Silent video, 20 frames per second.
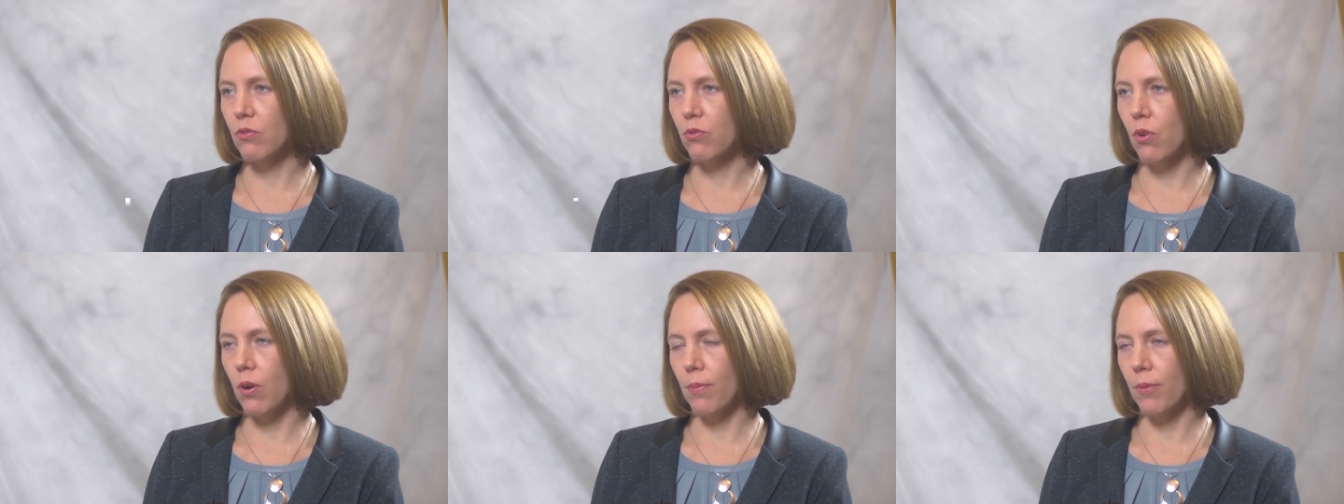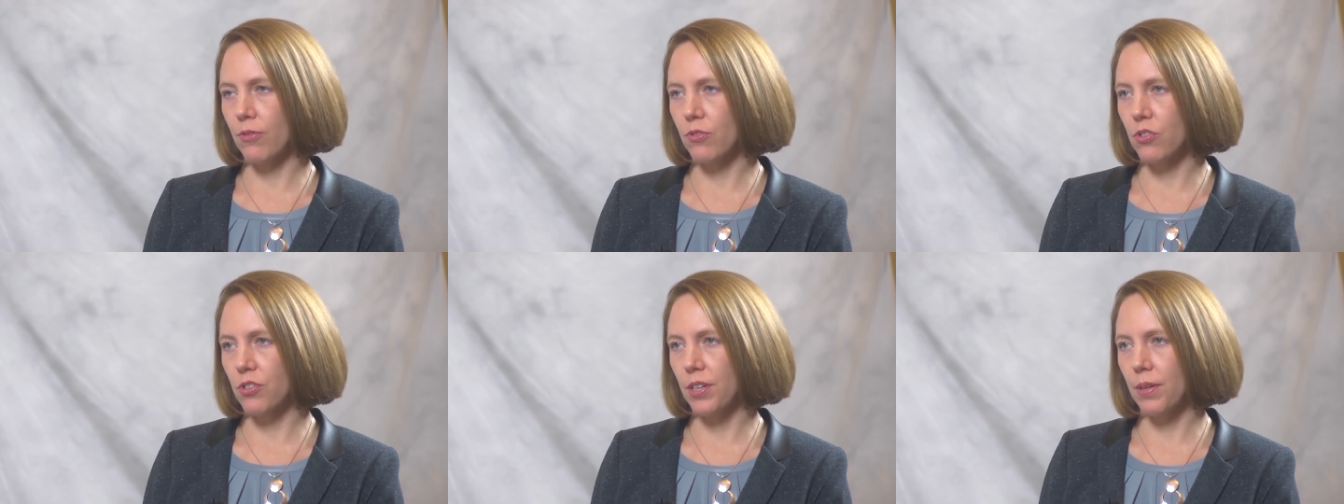
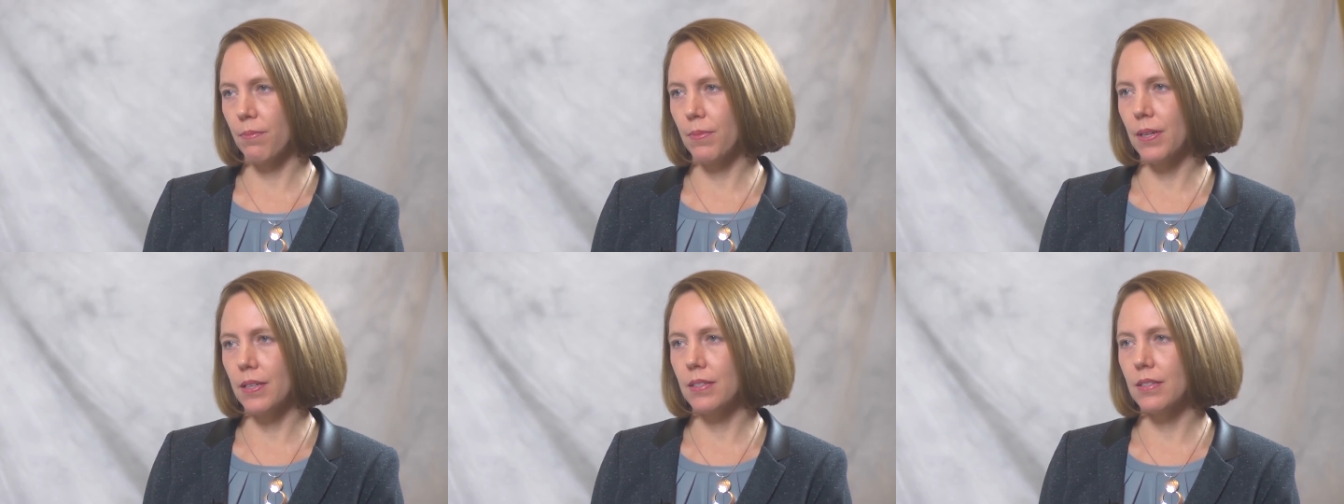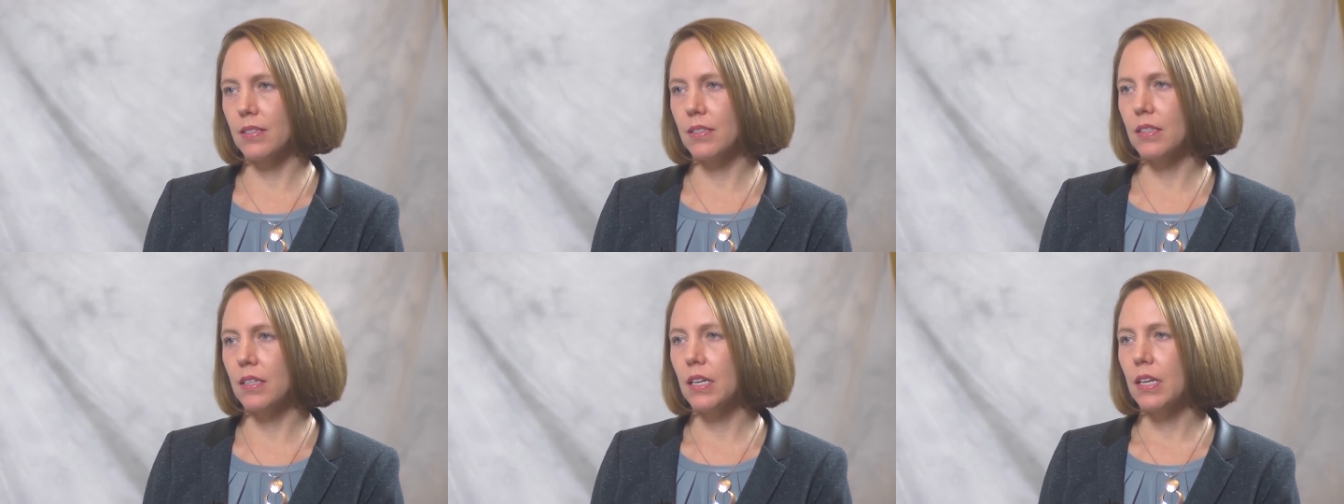form of
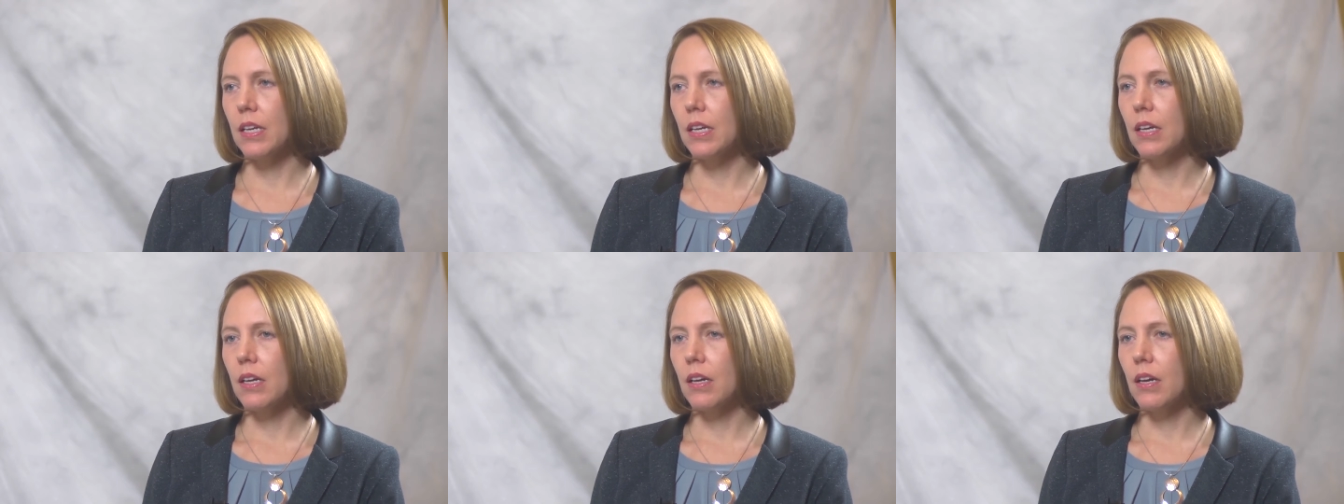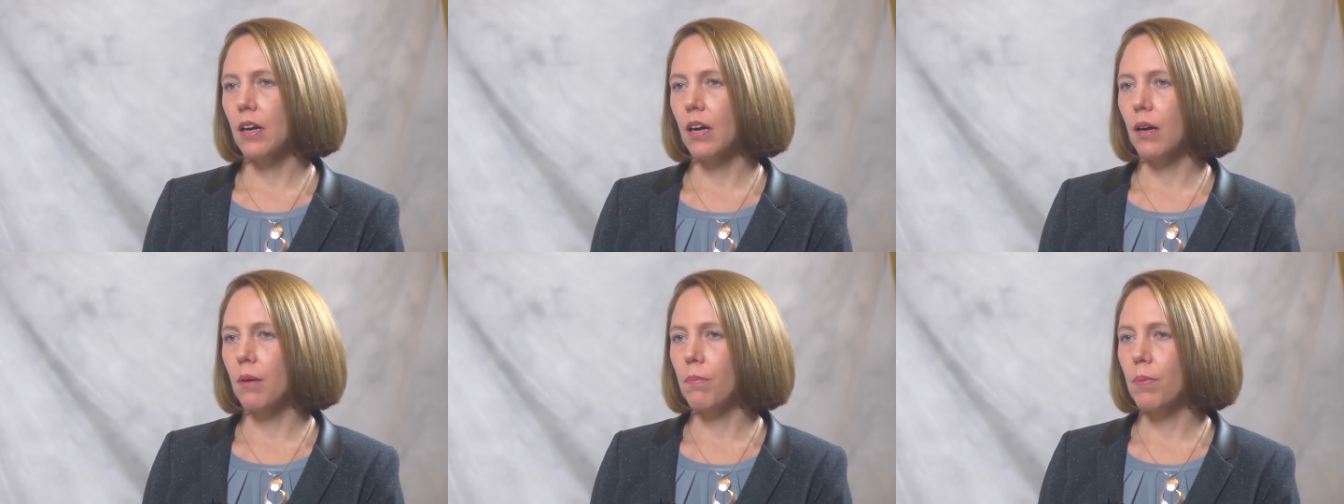treatment,
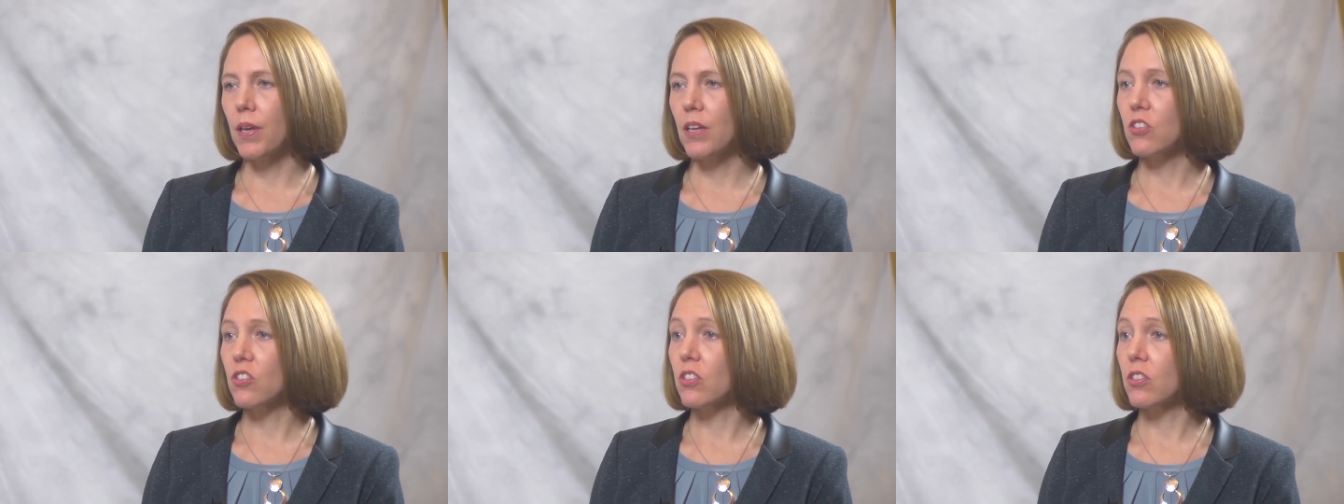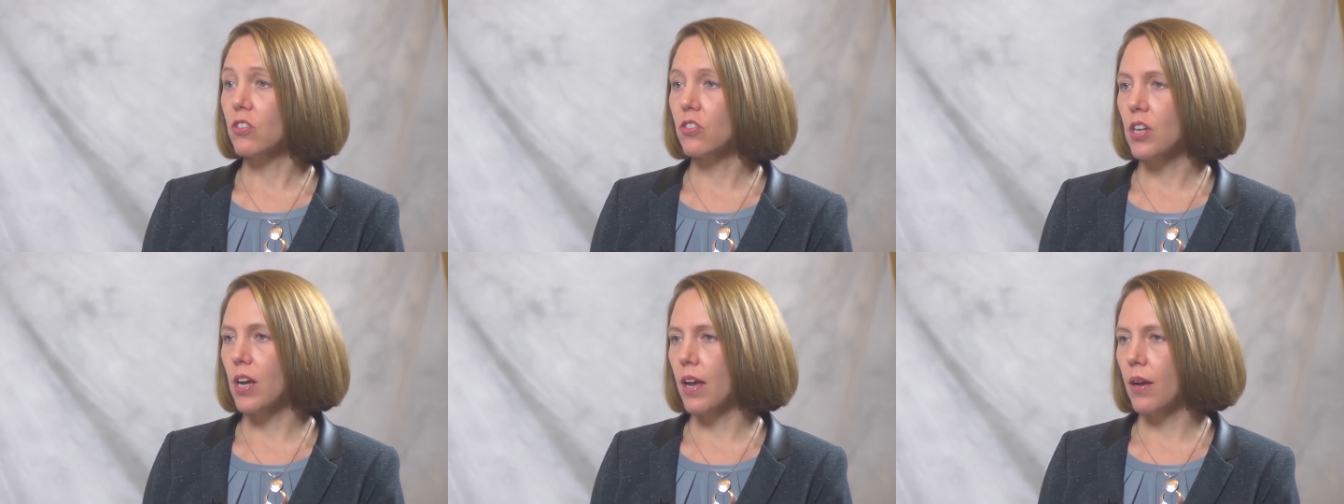
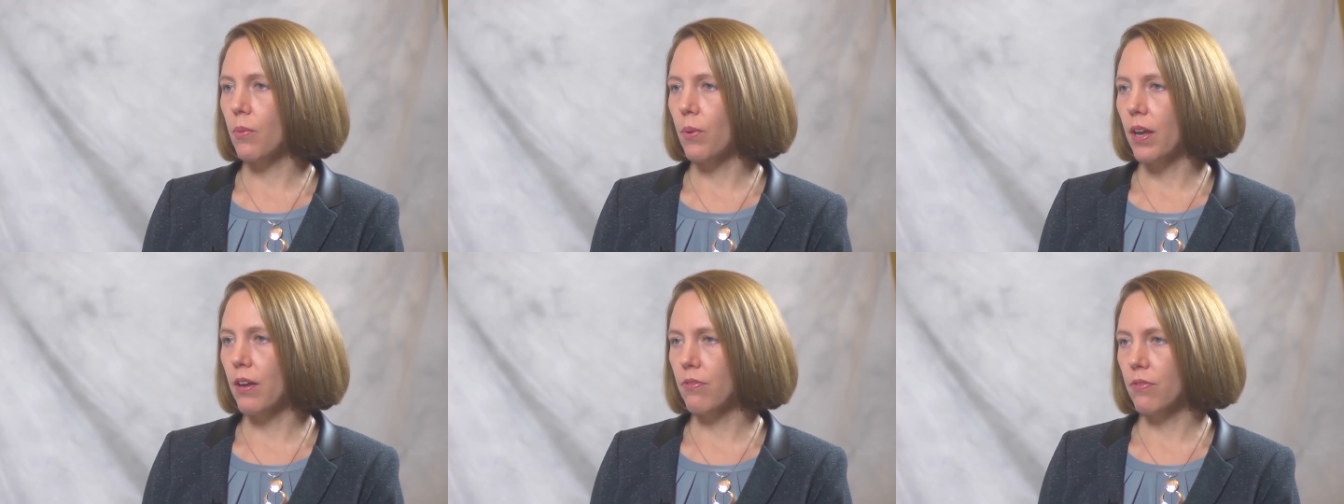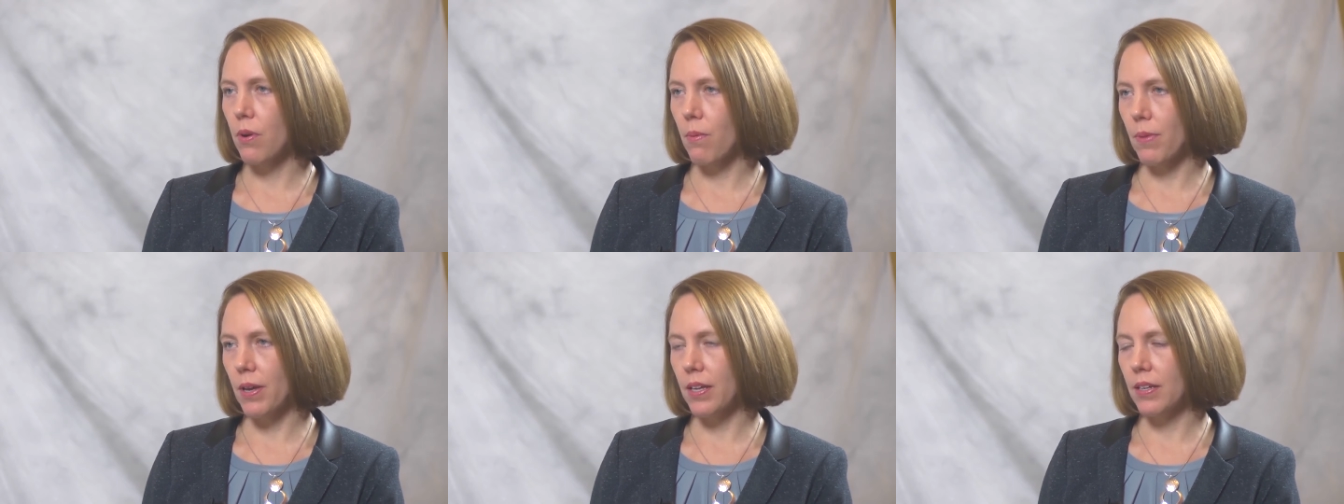patients shy away
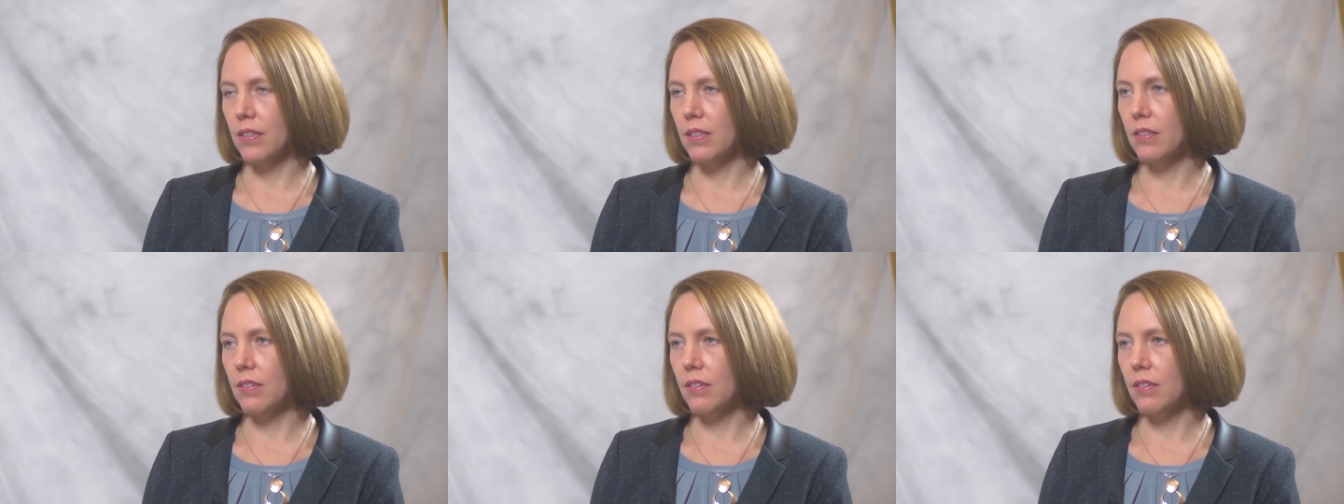from it